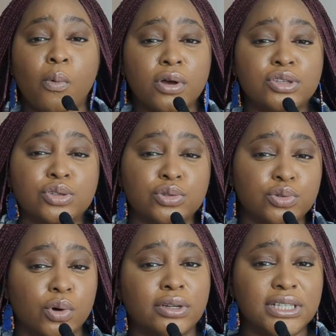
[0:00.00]
Once you
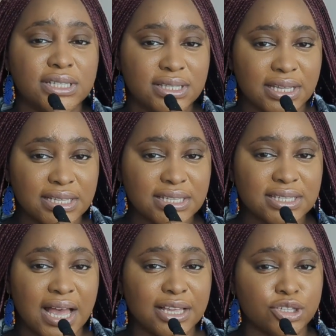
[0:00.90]
do all these
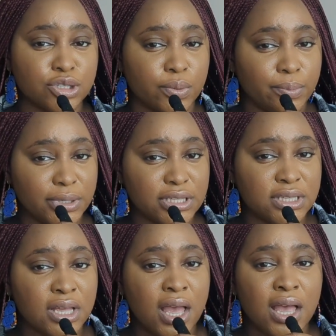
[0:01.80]
things and
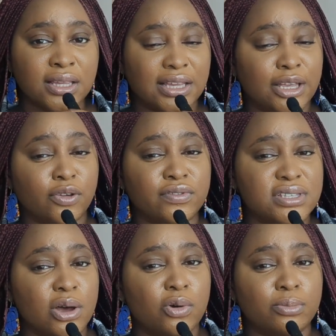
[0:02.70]
submit, then your
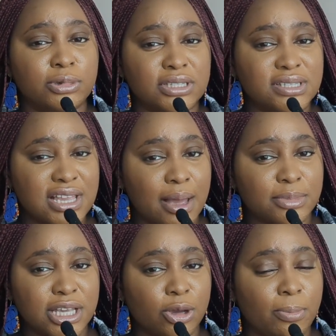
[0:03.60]
visa will be
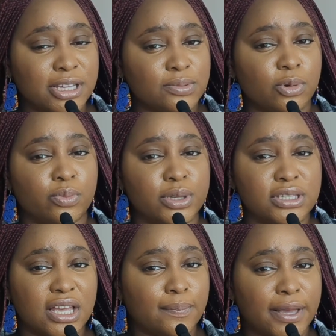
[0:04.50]
stamped and your passport will be
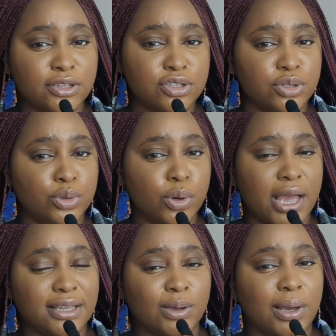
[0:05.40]
sent back to you,
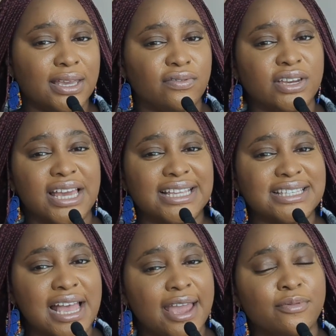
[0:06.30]
and you are given a
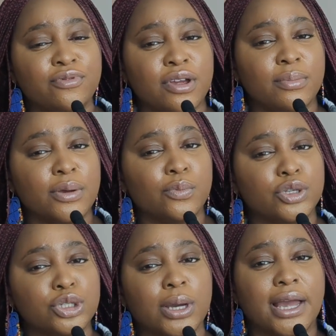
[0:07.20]
time frame in
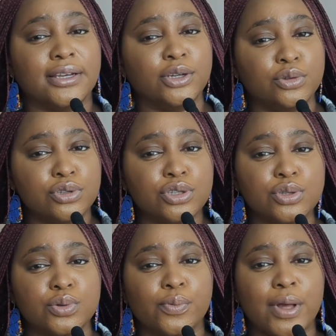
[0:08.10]
which you can use
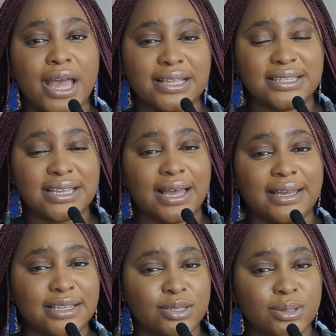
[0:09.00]
to
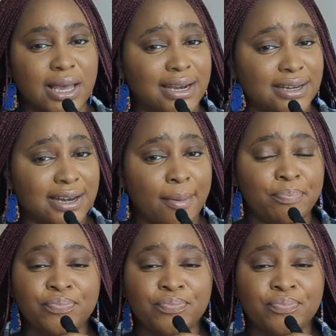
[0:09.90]
enter into Canada.